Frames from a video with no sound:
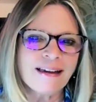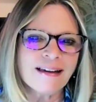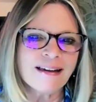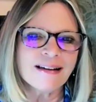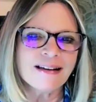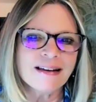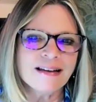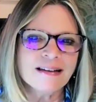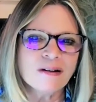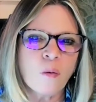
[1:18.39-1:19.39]

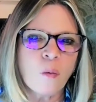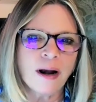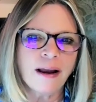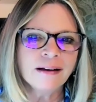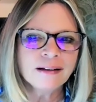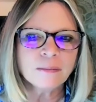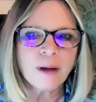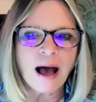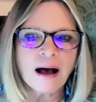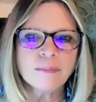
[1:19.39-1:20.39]
And what ended up
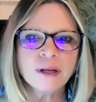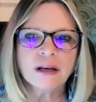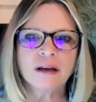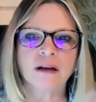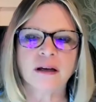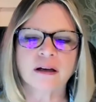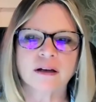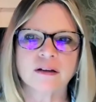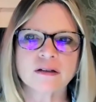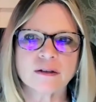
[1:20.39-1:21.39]
happening
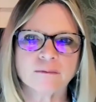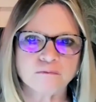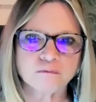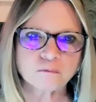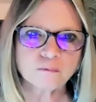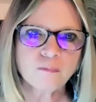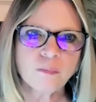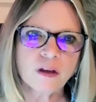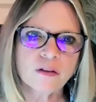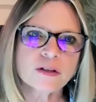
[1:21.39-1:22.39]
is
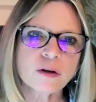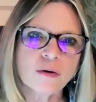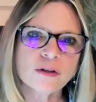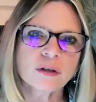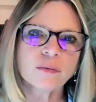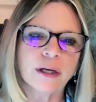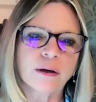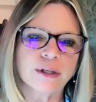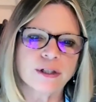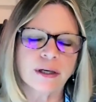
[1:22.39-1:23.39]
this Costa
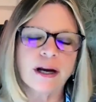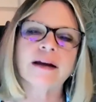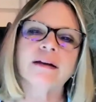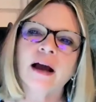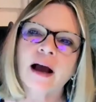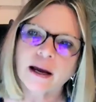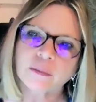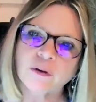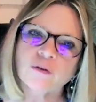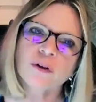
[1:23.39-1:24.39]
Rica retreat. I
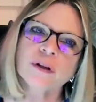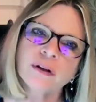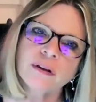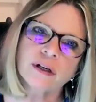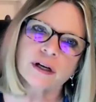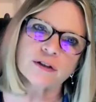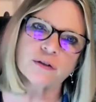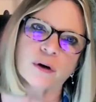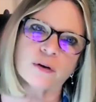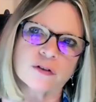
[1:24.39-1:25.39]
I'd been feeling the nudge
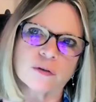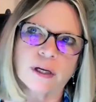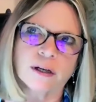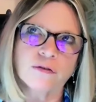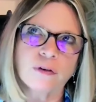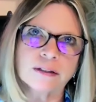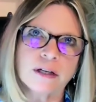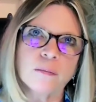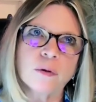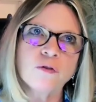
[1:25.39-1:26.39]
for Costa Rica. In fact,
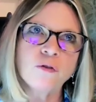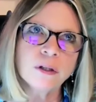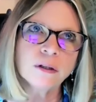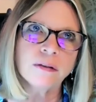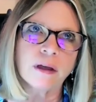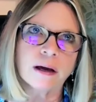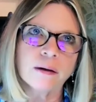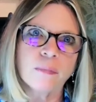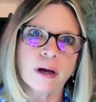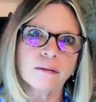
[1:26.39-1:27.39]
I'd been feeling
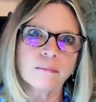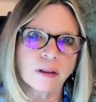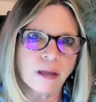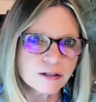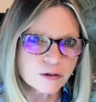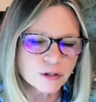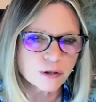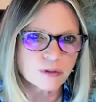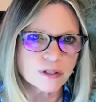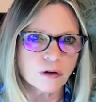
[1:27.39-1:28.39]
that my my last
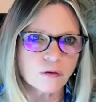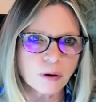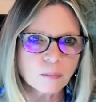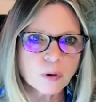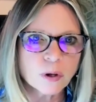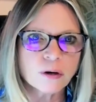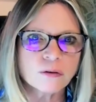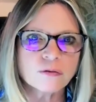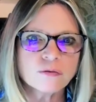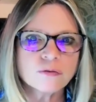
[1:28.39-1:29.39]
retreat was in November
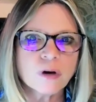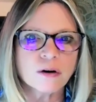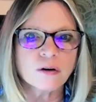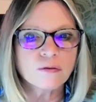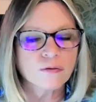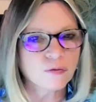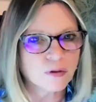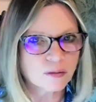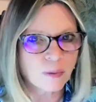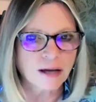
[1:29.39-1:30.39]
of of
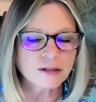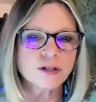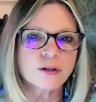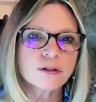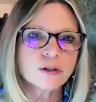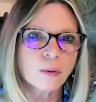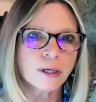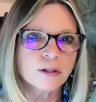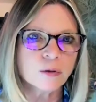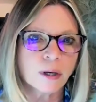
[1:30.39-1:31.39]
this past year,
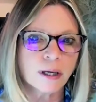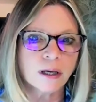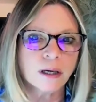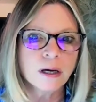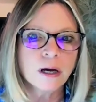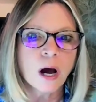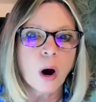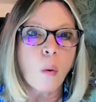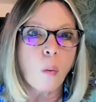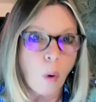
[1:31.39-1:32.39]

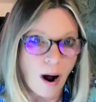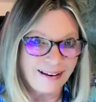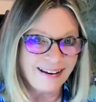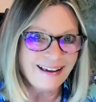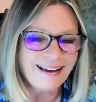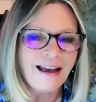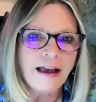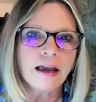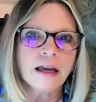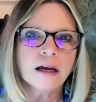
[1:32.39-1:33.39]
2021,
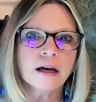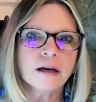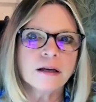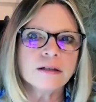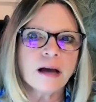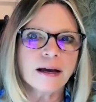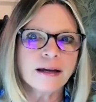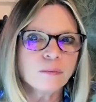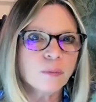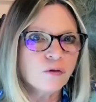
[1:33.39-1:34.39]
and I
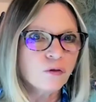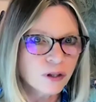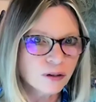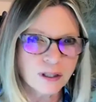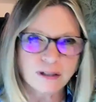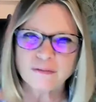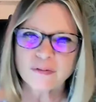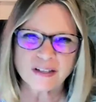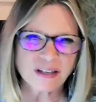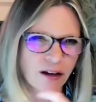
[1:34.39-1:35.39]
had been feeling
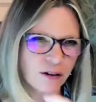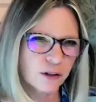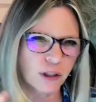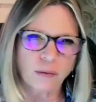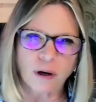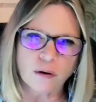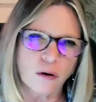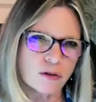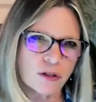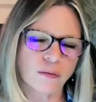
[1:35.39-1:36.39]
this energy around
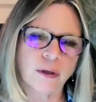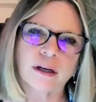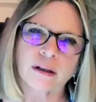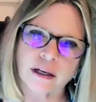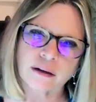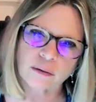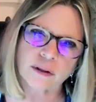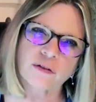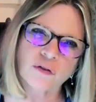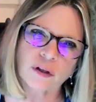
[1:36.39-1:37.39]
Costa Rica, like
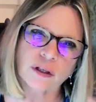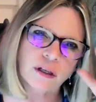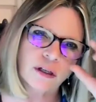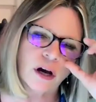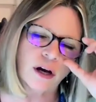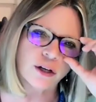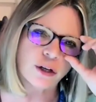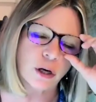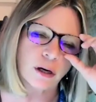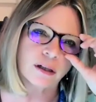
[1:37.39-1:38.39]
really feeling a
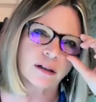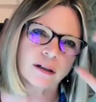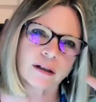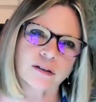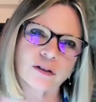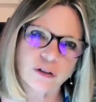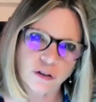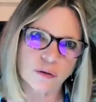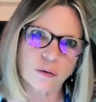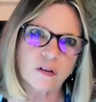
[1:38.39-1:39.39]
nudge uh, to
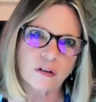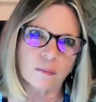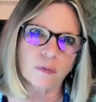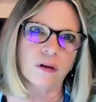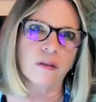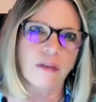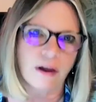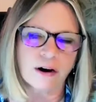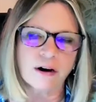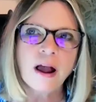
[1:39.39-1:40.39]
do something
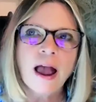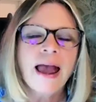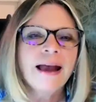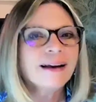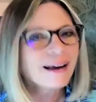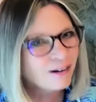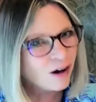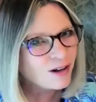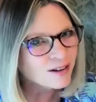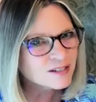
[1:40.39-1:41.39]
there. And I had
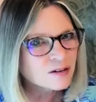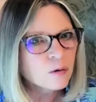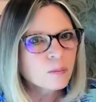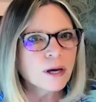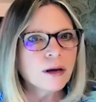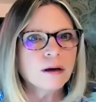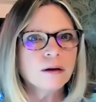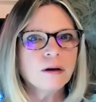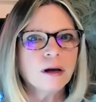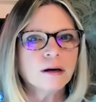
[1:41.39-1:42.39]
also
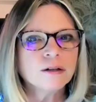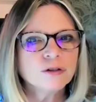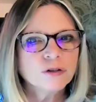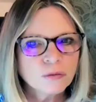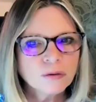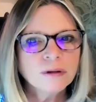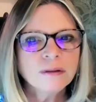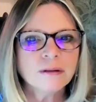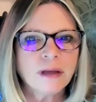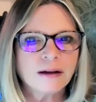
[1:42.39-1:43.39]
been uh,
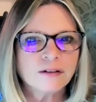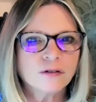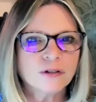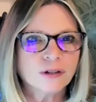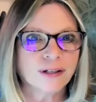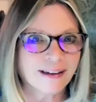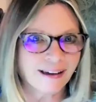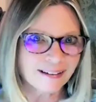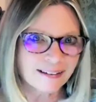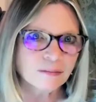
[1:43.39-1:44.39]
during the last retreat
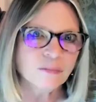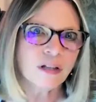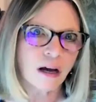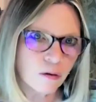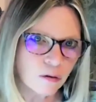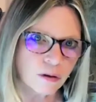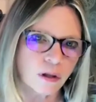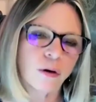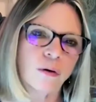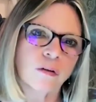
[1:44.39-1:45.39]
getting some
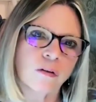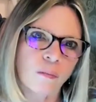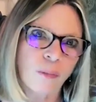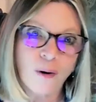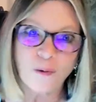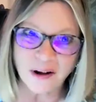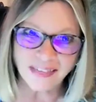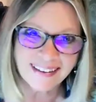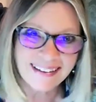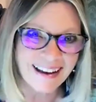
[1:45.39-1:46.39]
downloads about
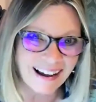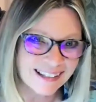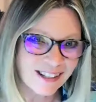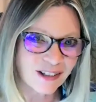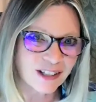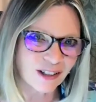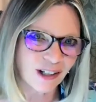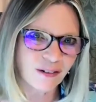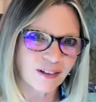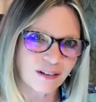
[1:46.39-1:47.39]
what the next
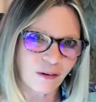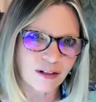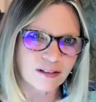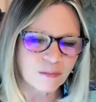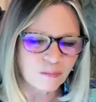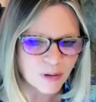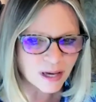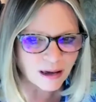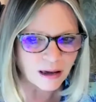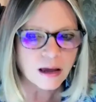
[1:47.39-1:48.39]
retreat was going to
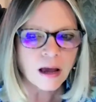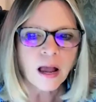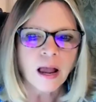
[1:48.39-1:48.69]
be.